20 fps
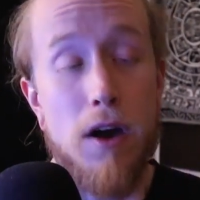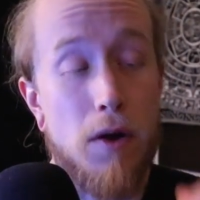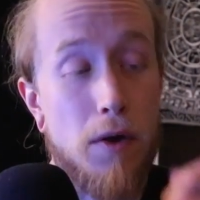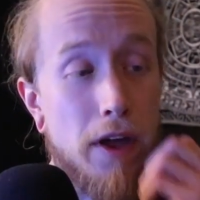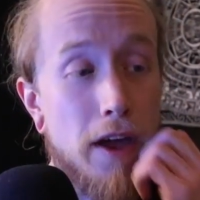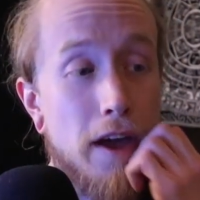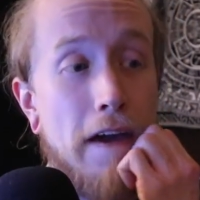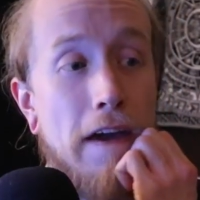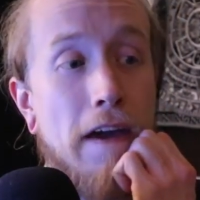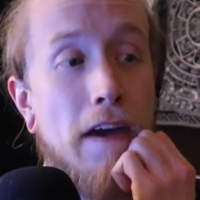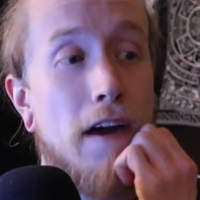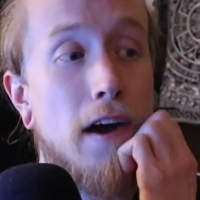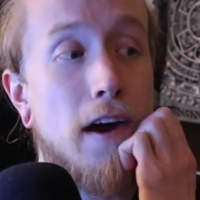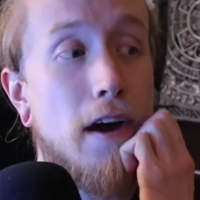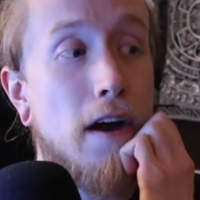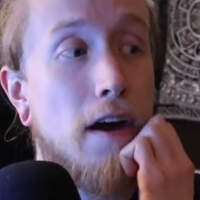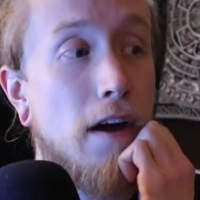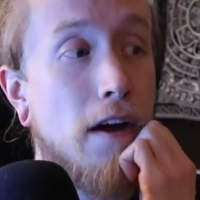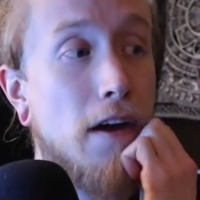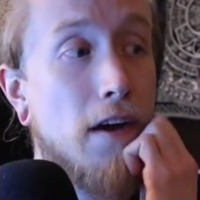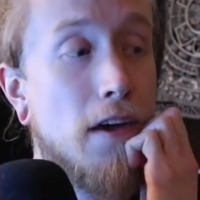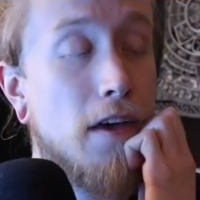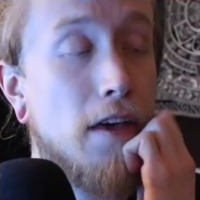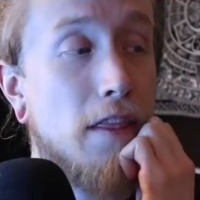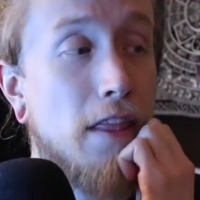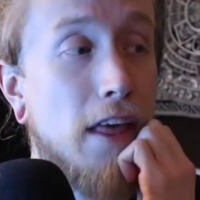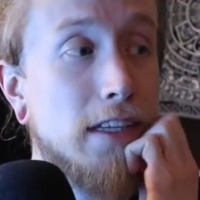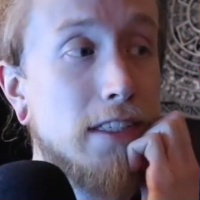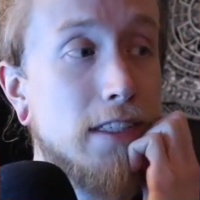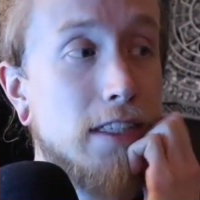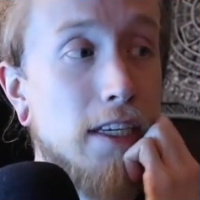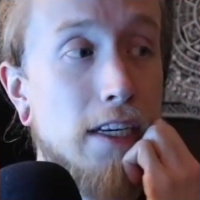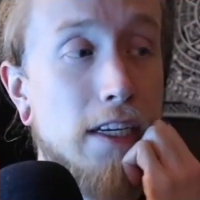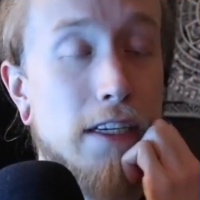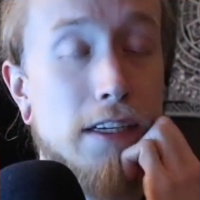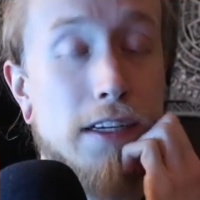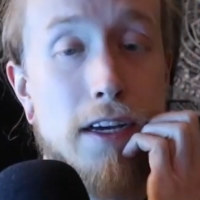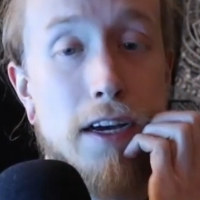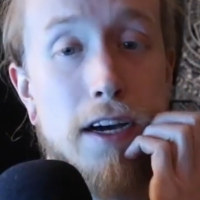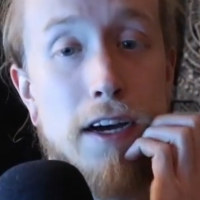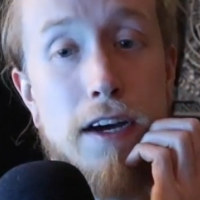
Okay, uh, that's it.